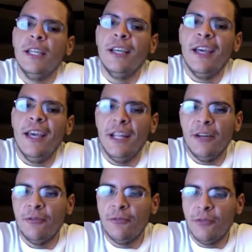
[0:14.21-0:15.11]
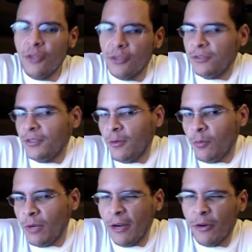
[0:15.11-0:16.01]
And at first,
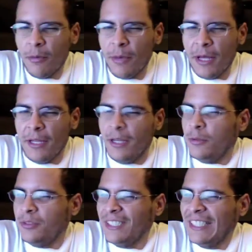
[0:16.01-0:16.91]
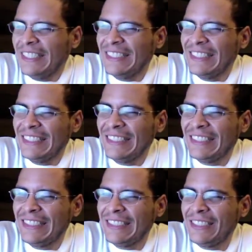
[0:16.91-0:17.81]
when I heard about it, I was like,
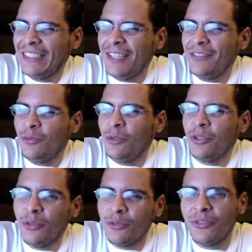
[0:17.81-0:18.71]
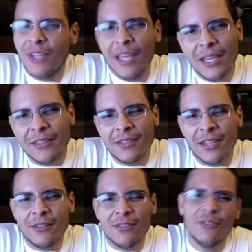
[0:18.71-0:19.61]
uh, is it one of those things
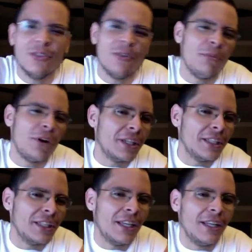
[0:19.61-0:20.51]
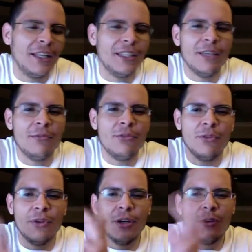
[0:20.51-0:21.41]
that sort of market and give you
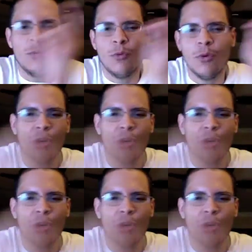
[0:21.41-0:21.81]
the quote